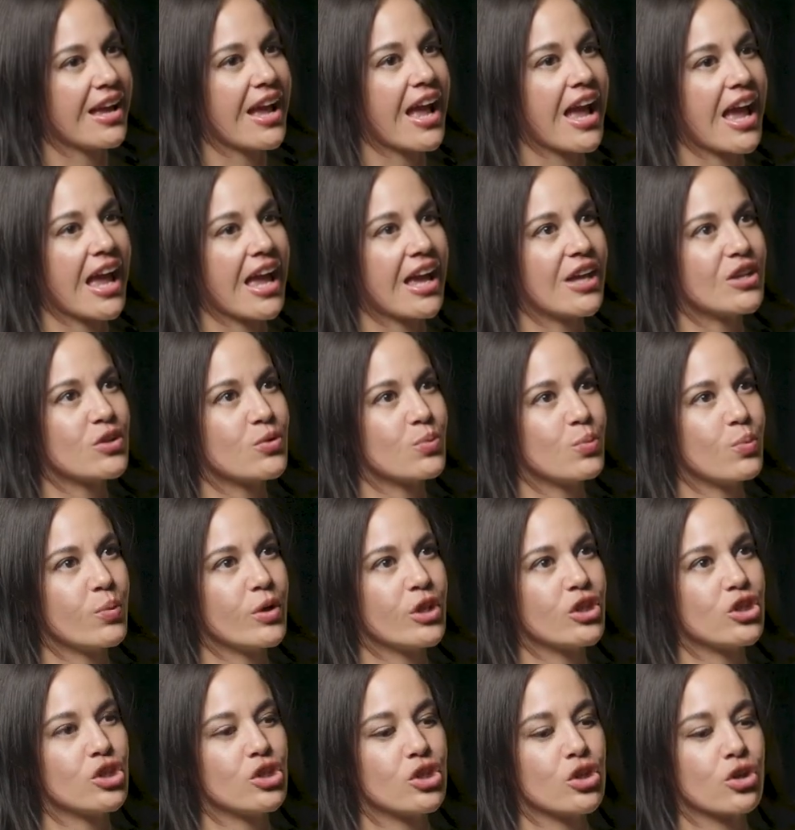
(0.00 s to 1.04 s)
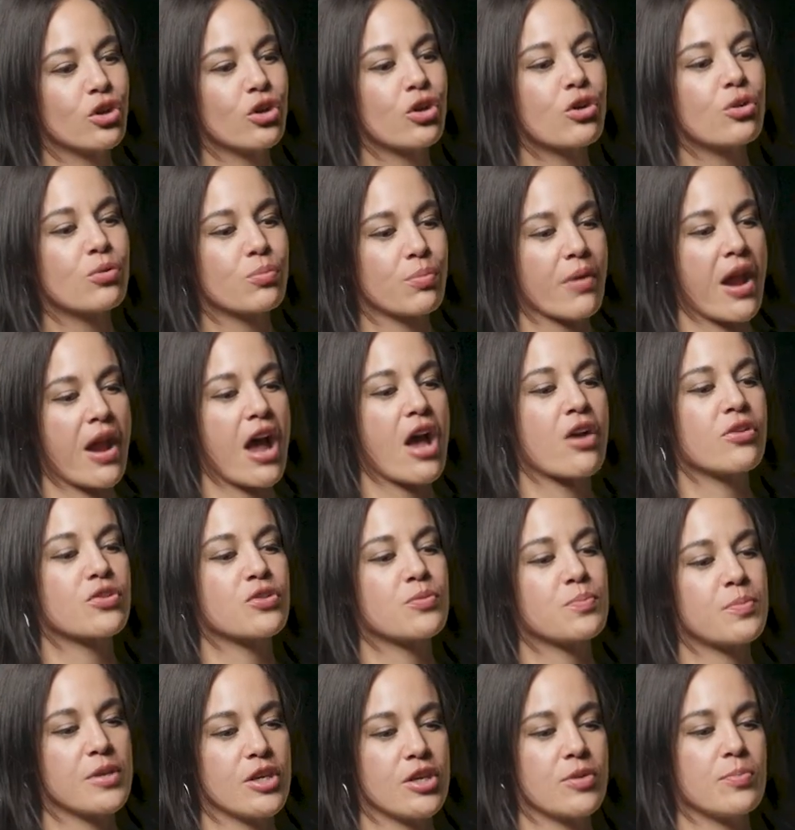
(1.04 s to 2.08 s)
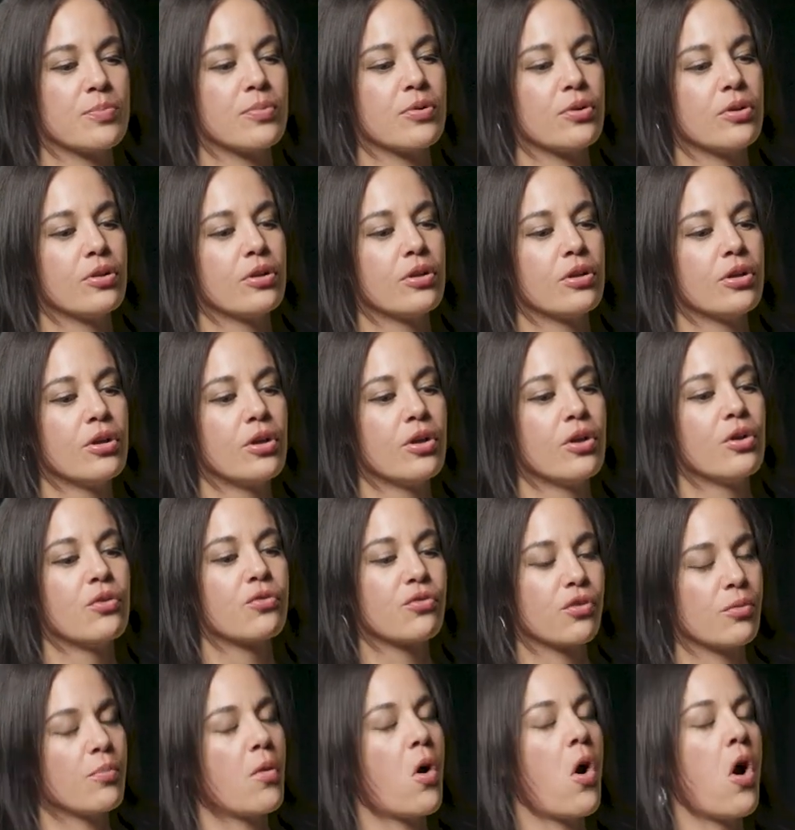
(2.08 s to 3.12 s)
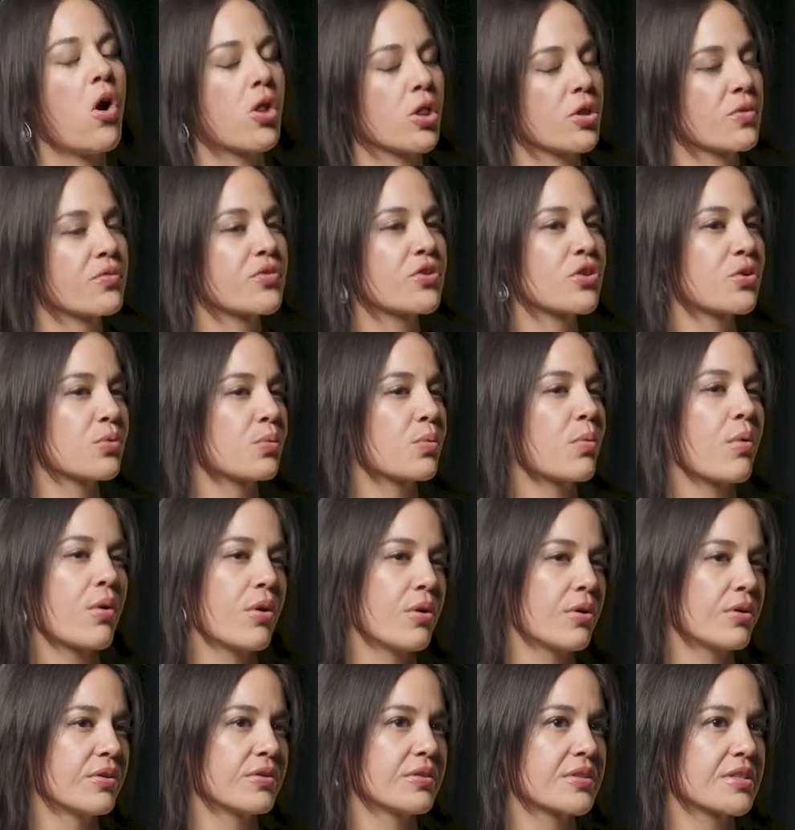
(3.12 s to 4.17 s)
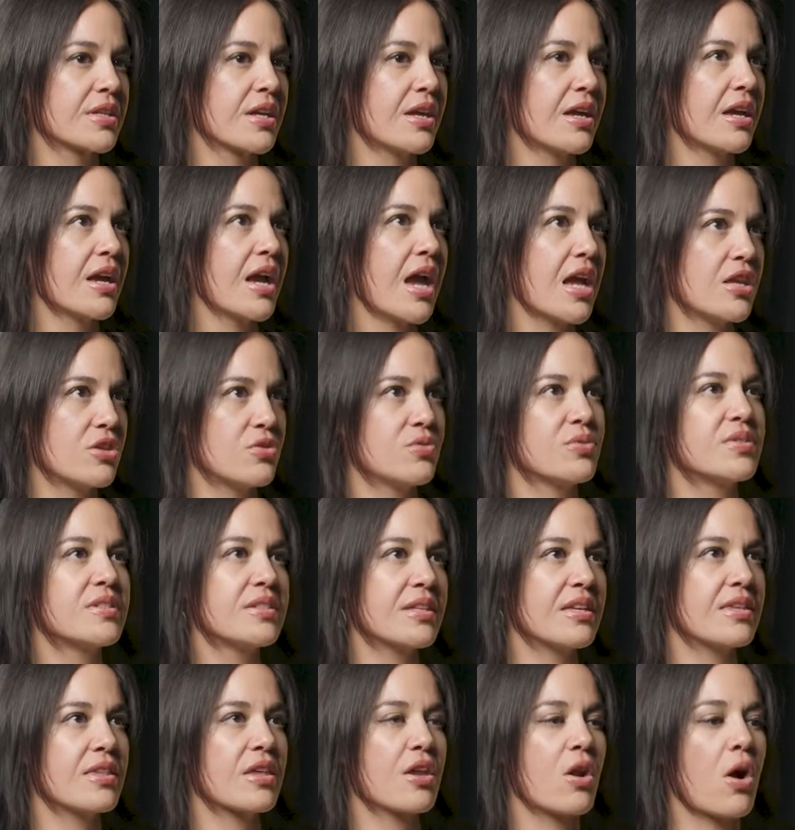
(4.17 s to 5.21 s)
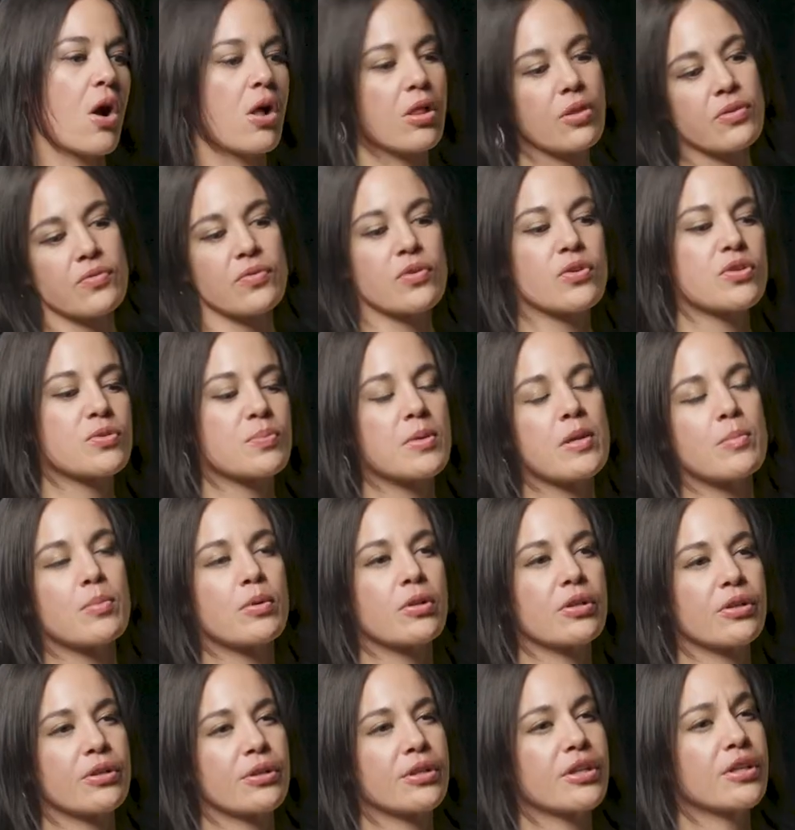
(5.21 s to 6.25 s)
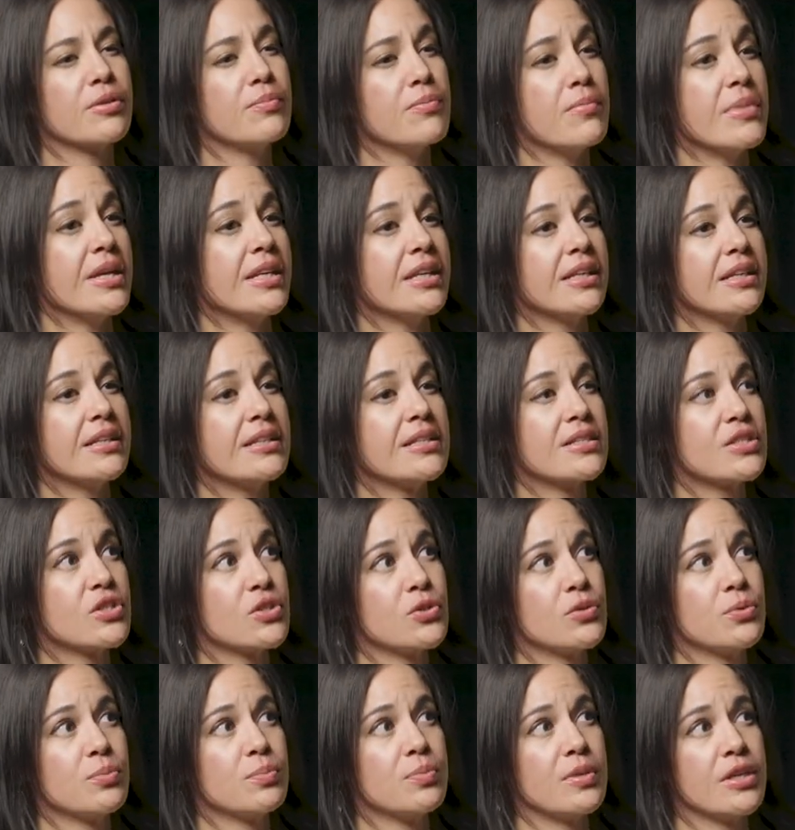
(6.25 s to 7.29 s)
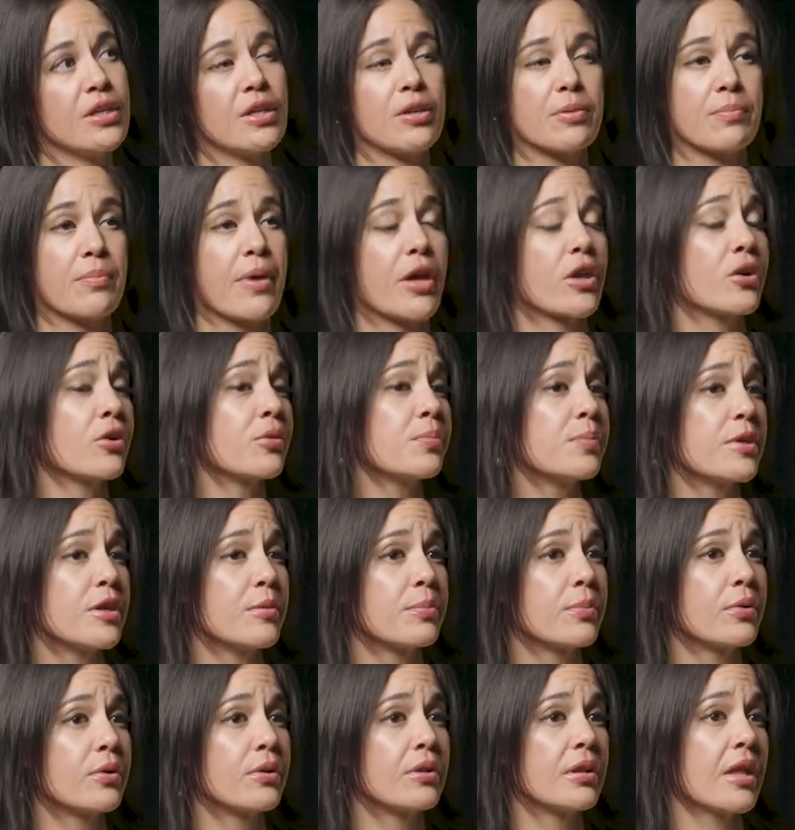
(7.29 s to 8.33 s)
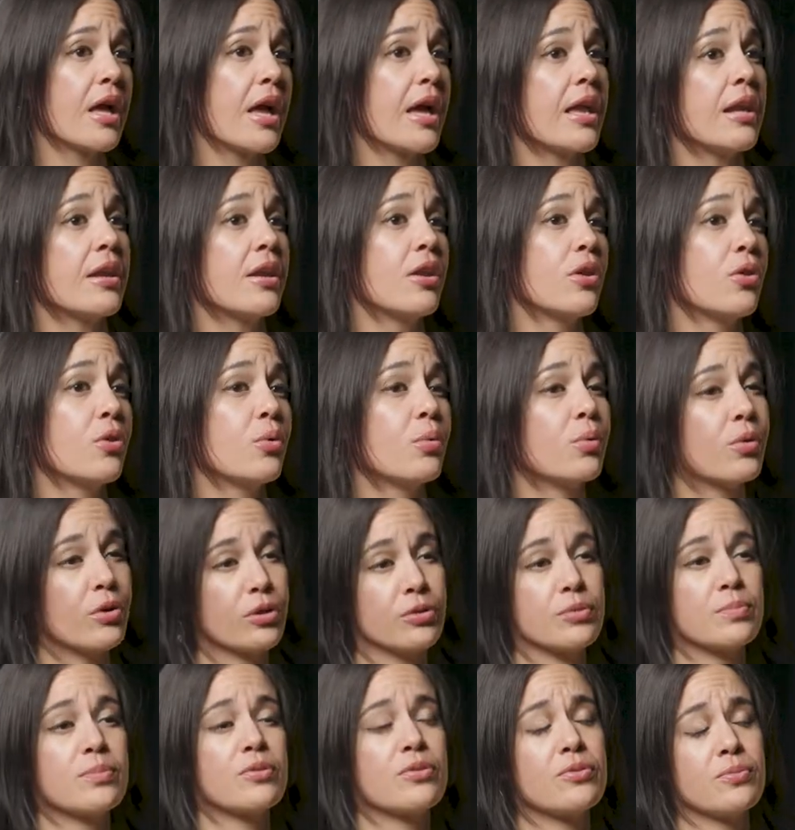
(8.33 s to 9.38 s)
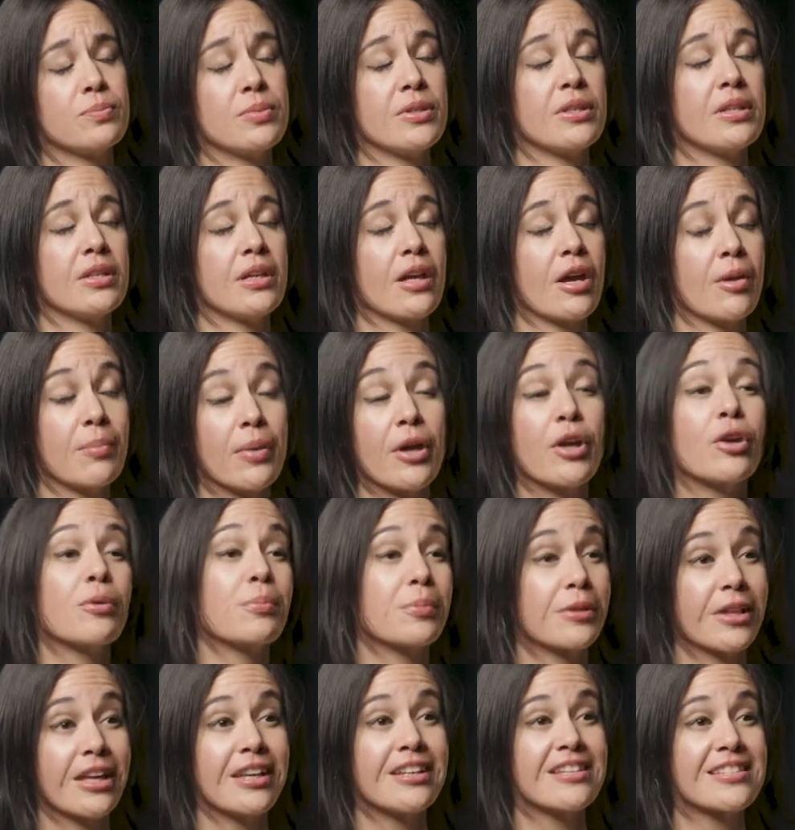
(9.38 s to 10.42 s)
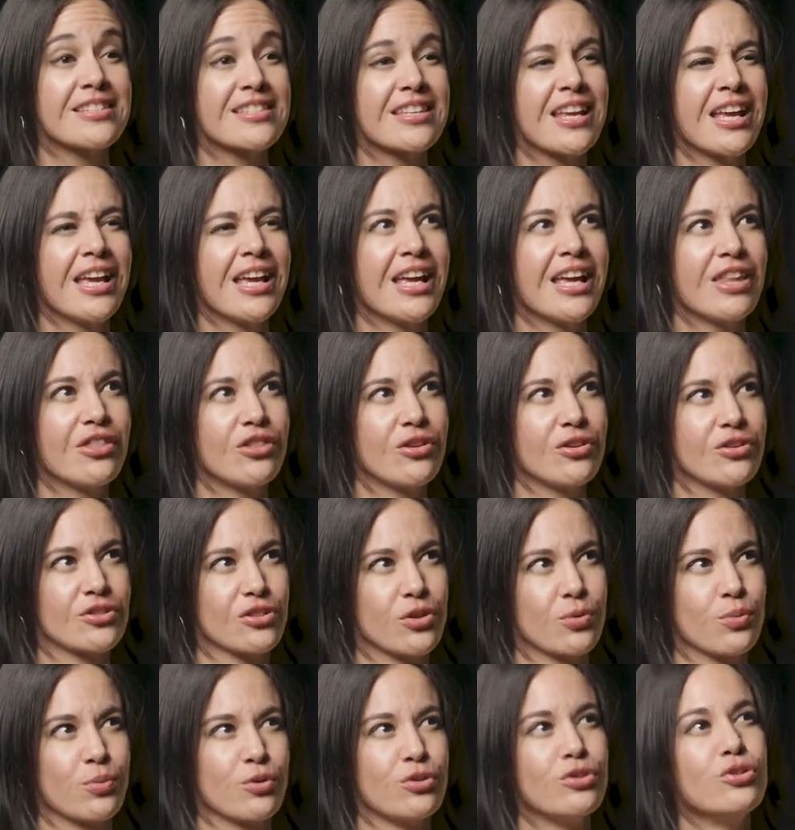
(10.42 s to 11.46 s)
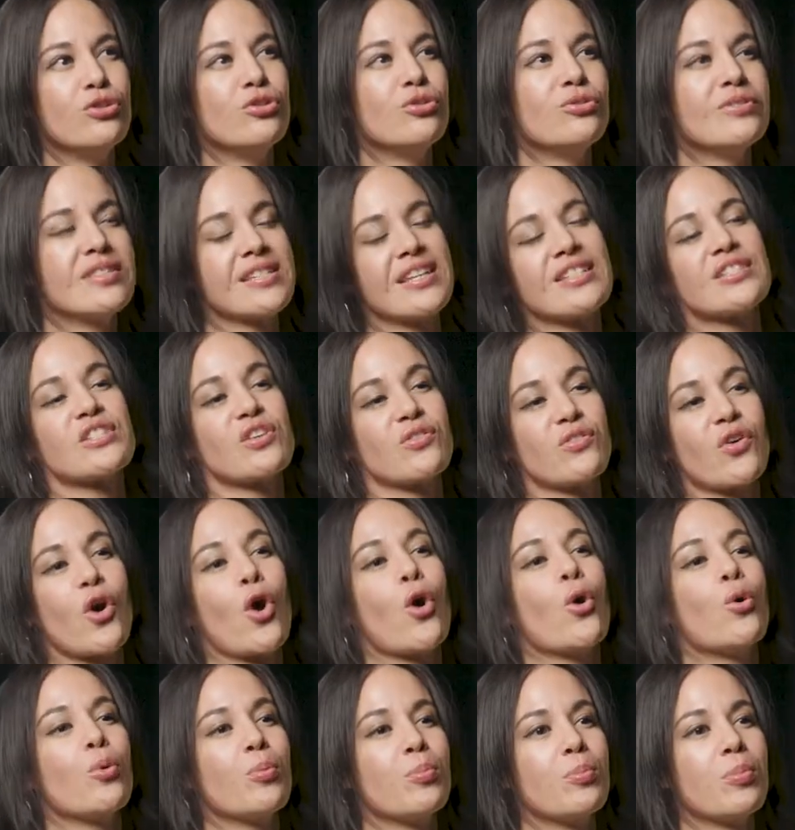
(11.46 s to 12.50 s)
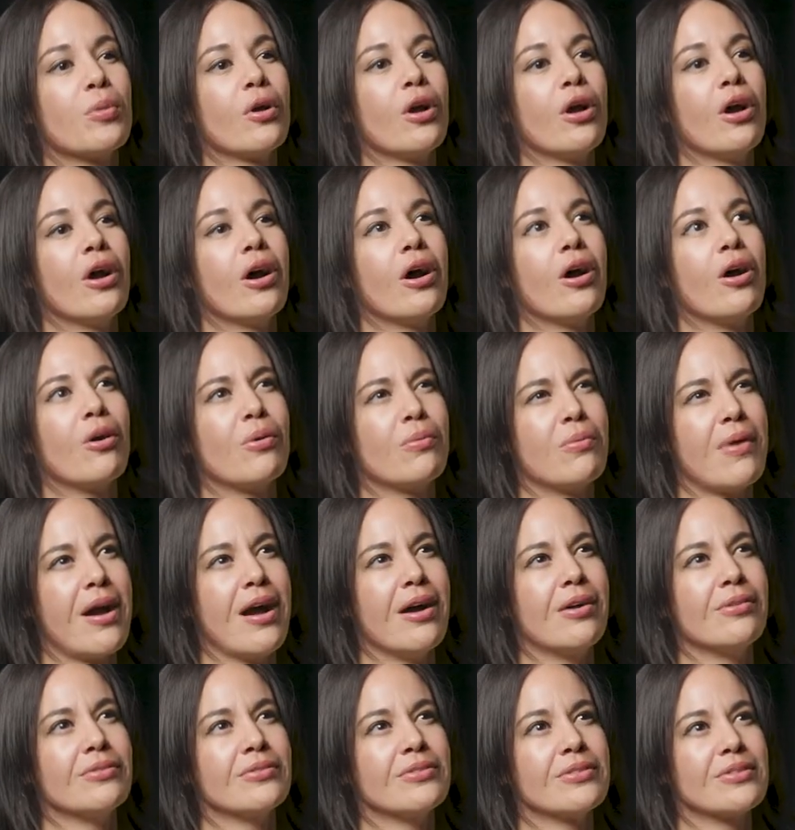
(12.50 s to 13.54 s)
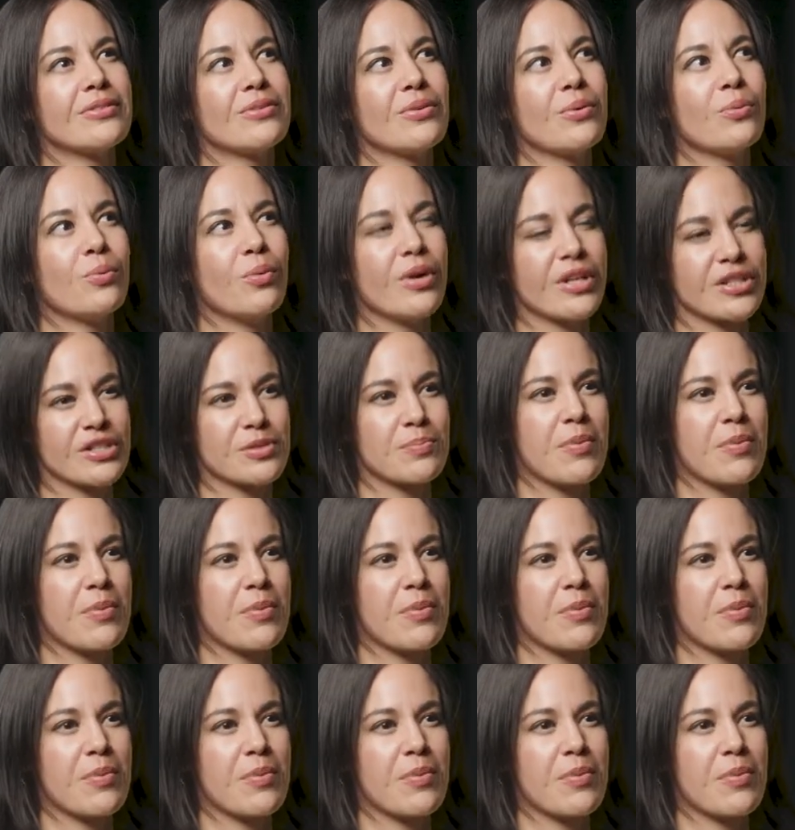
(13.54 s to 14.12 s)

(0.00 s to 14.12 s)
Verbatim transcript: And when you're around people from all over the world, and you see that all of those people are committed to being better people and the world to be a better place, there's a renewed sense of hope around what is